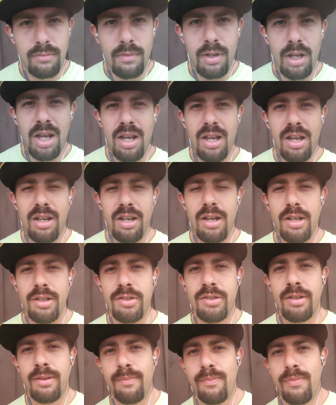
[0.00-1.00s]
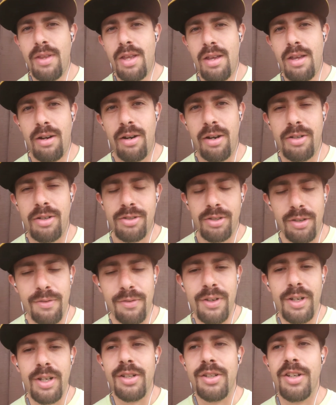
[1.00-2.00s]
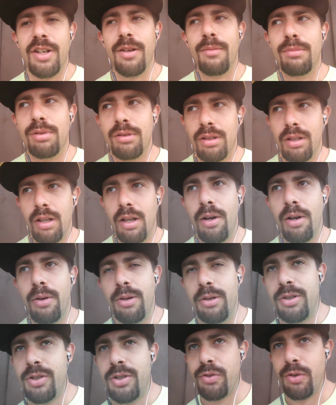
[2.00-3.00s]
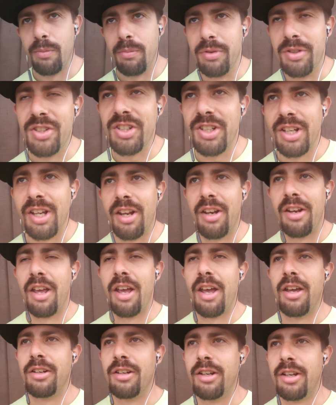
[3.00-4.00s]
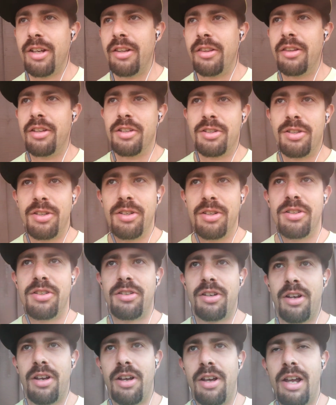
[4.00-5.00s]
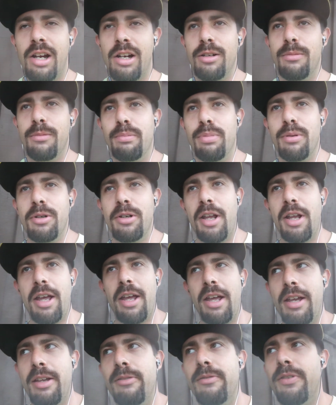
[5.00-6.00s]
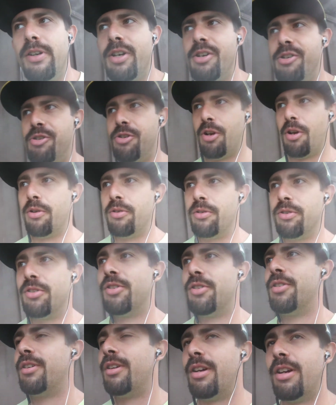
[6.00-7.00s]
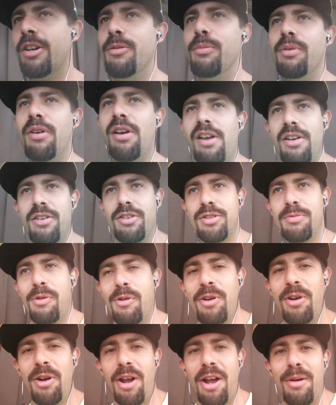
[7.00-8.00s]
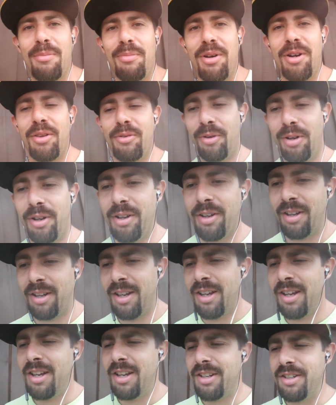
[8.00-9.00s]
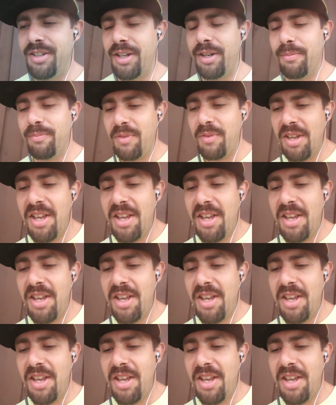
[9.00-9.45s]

Hey guys. All right, so the video down below is from CNN, and this is Aaron Burnett and Van Jones. Aaron Burnett's smoking hot, by the way. Damn.